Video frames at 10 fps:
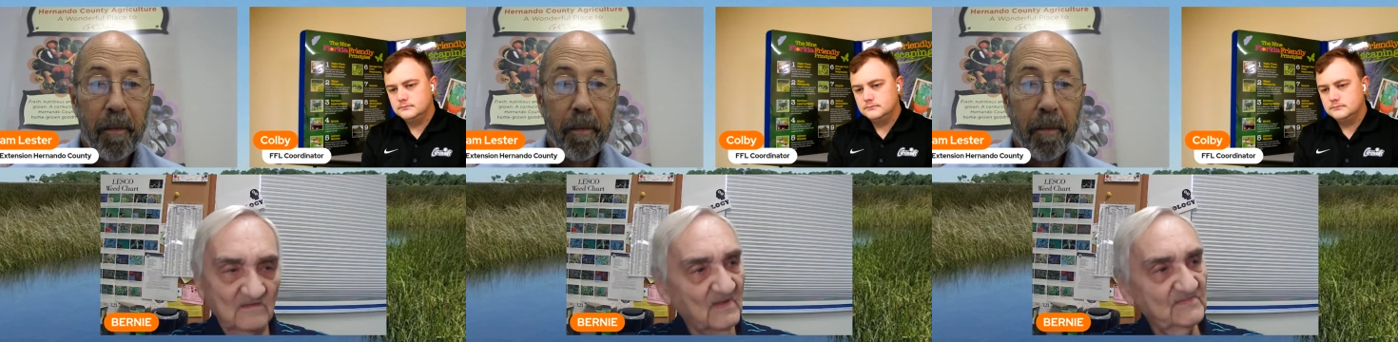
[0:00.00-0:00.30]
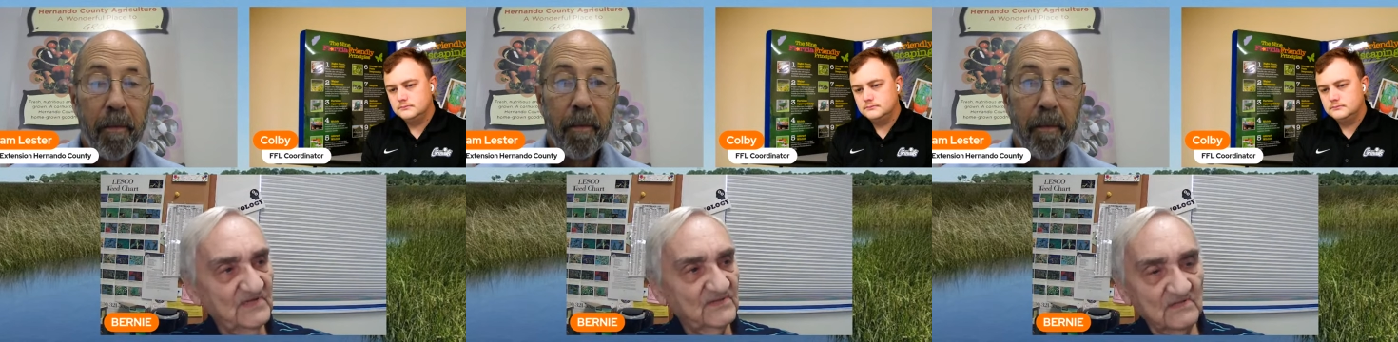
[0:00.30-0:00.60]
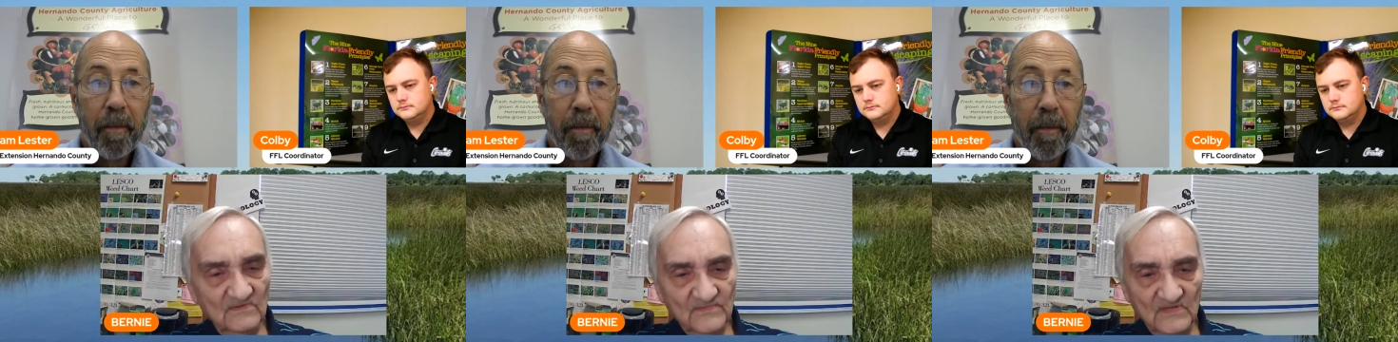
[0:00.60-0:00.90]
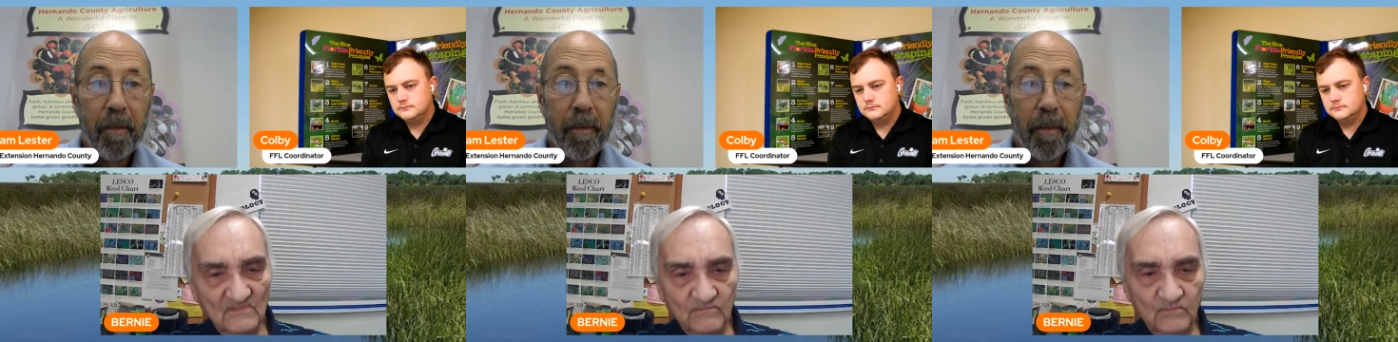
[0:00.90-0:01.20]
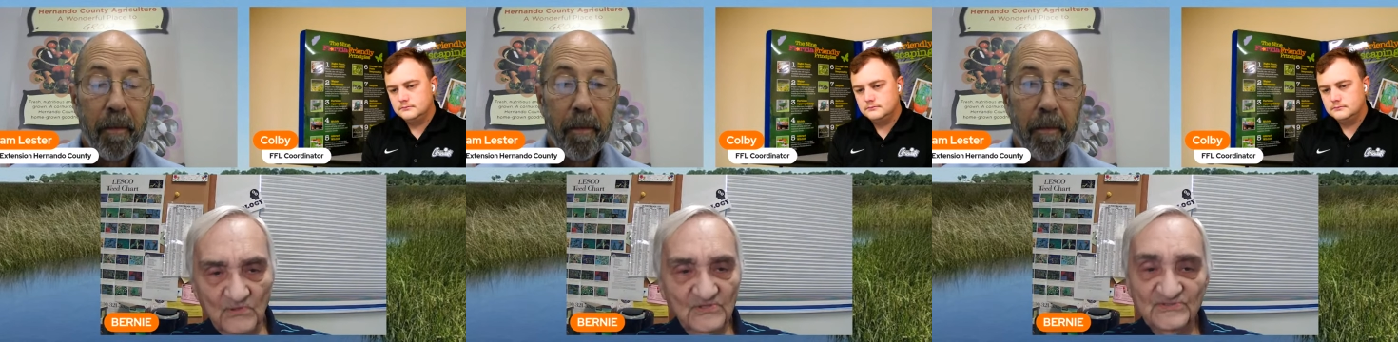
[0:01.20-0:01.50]
Speaker 1: maybe they're they're
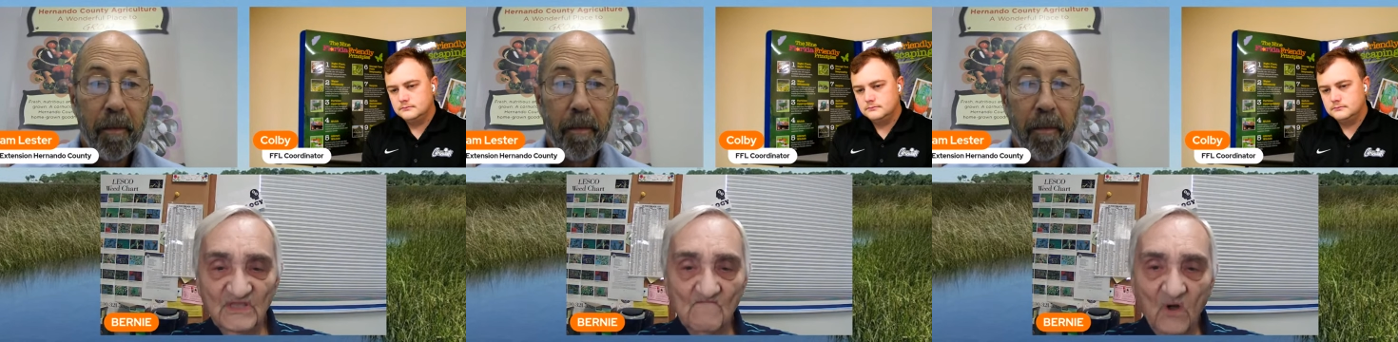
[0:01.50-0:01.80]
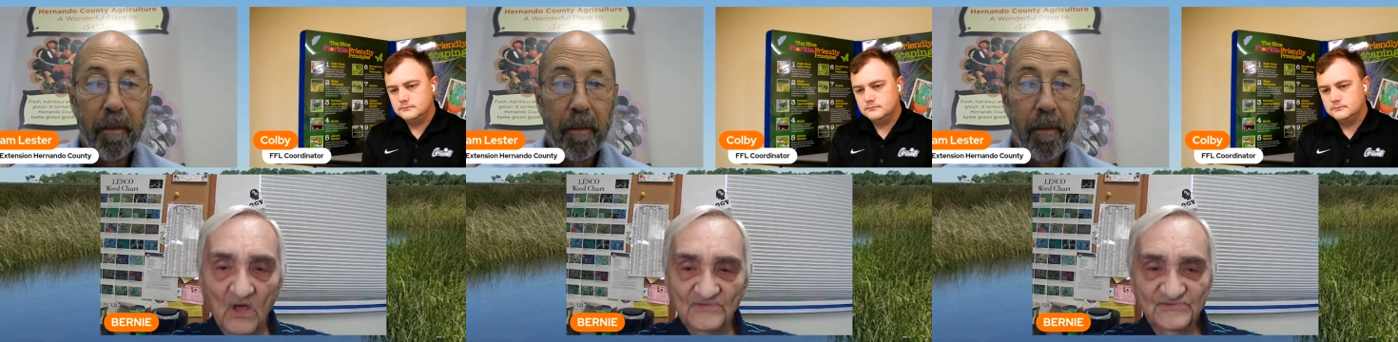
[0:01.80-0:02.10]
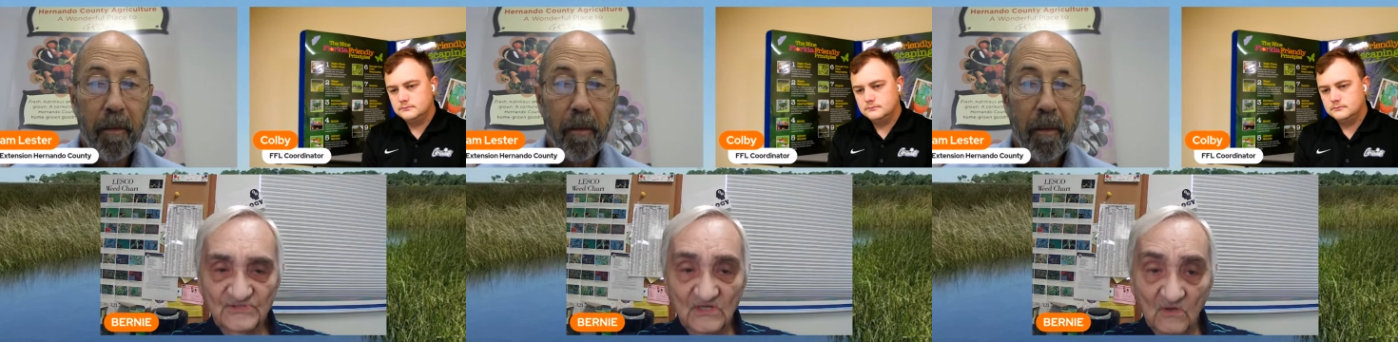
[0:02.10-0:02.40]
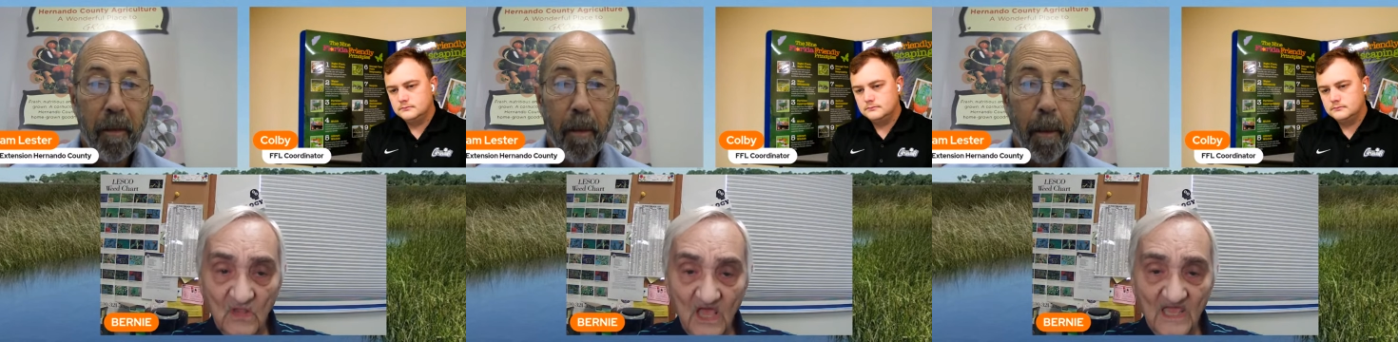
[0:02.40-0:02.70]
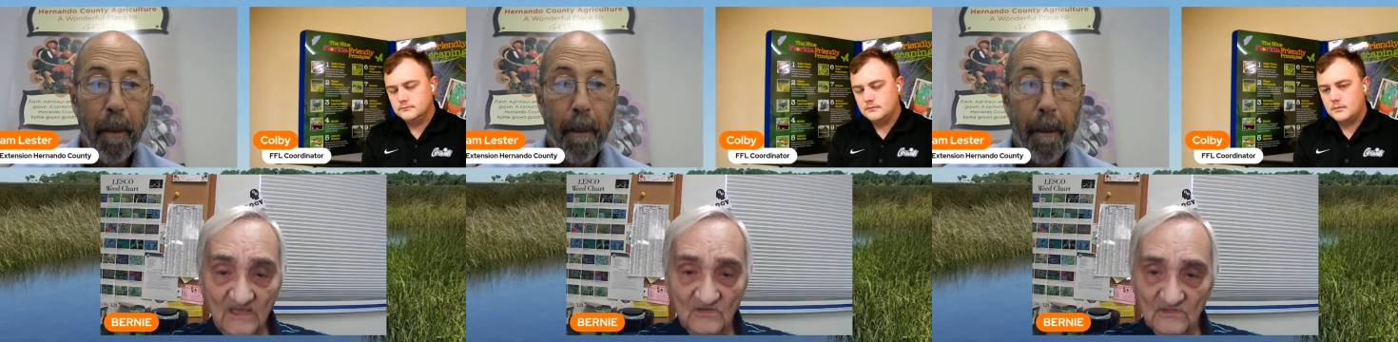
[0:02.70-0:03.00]
producing moths you don't
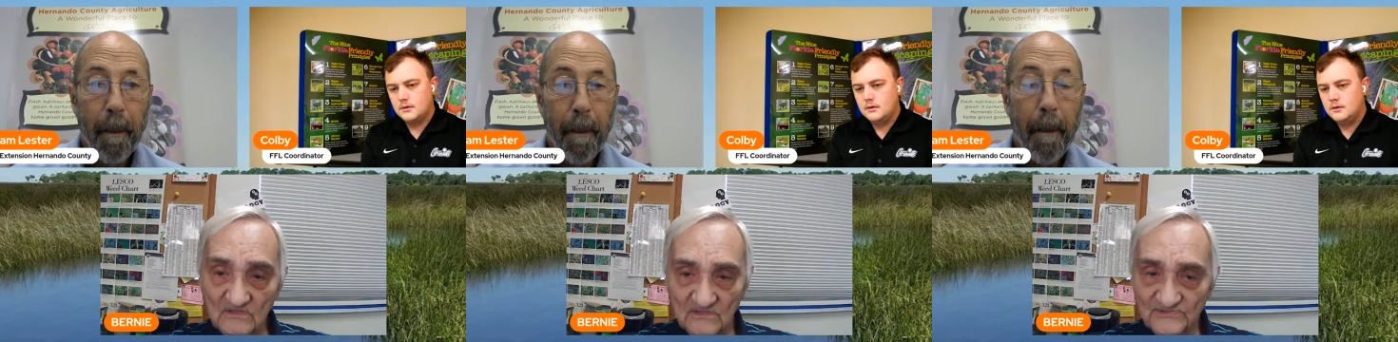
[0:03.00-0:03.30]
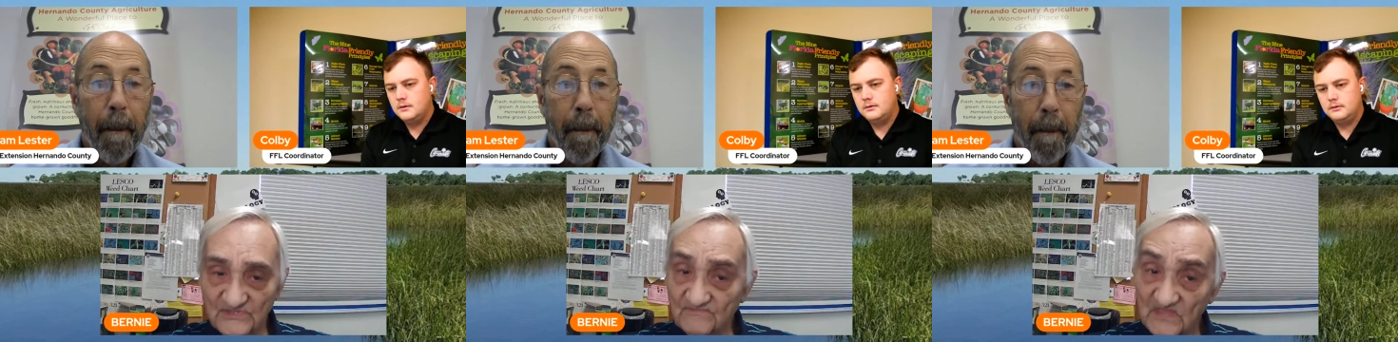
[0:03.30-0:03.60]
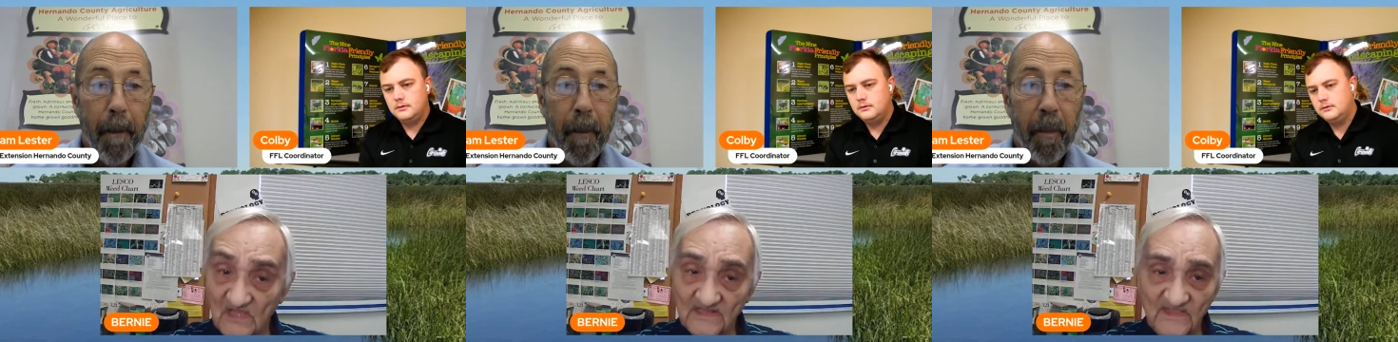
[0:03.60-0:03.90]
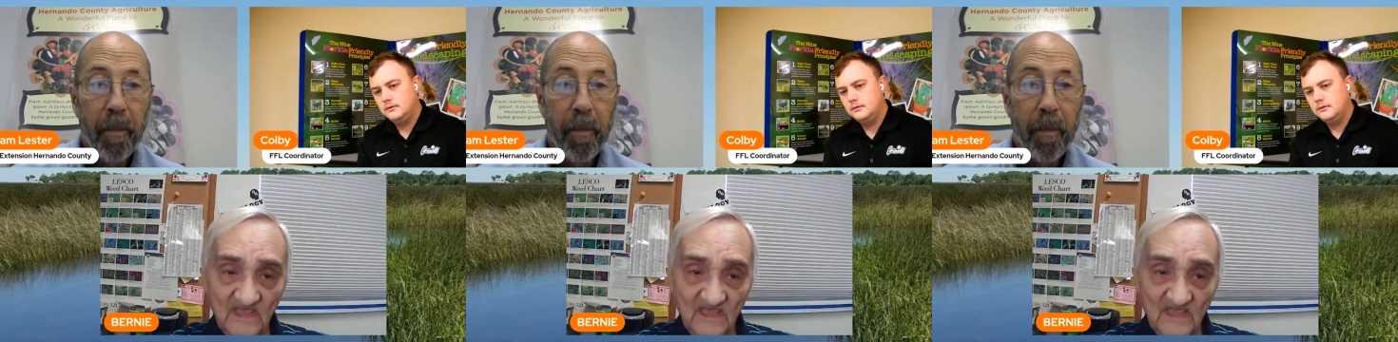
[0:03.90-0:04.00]
like or or something like